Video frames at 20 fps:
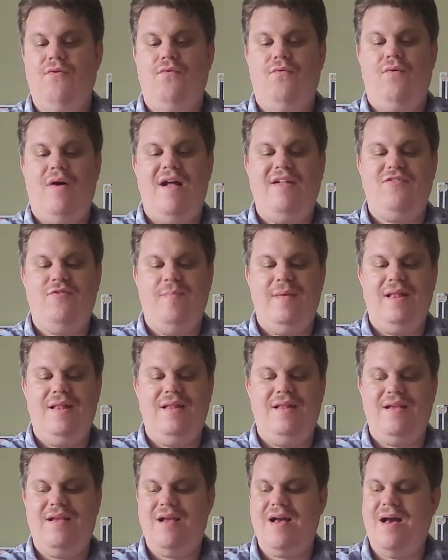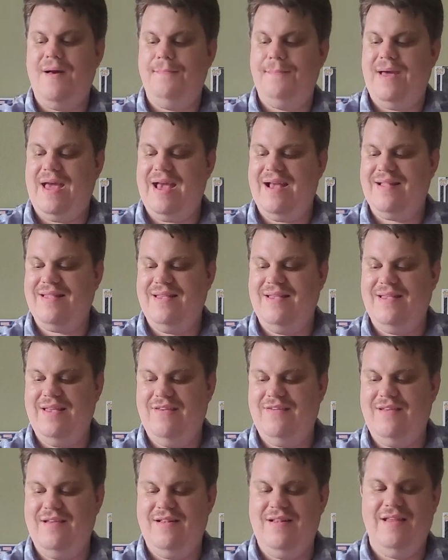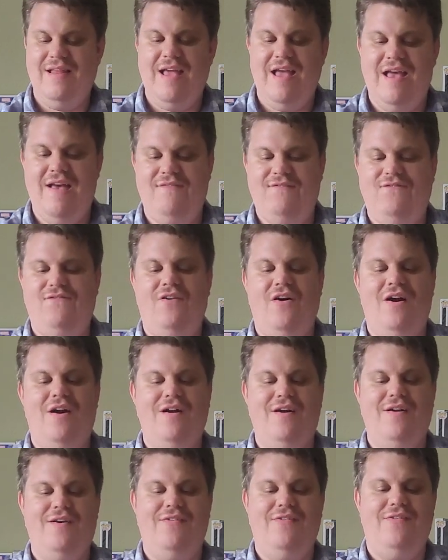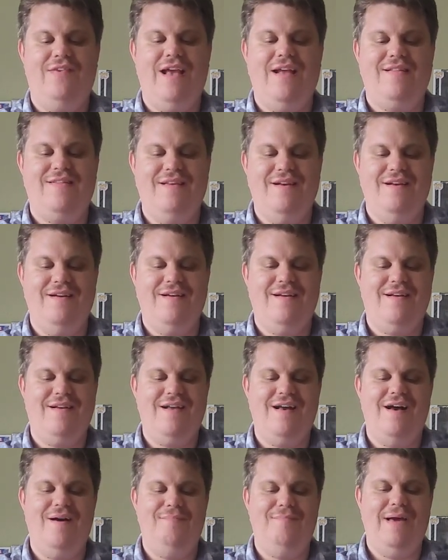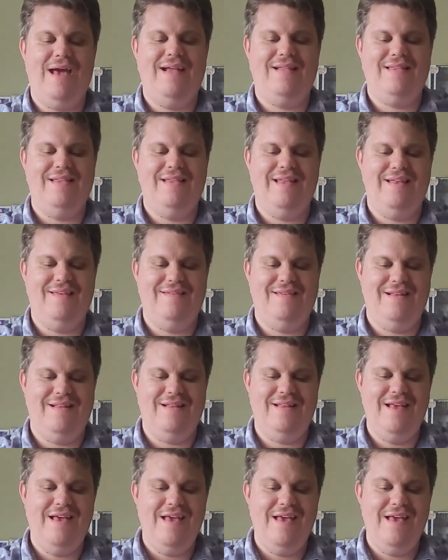Watchmen Compact Edition. And Far Sector Compact Edition.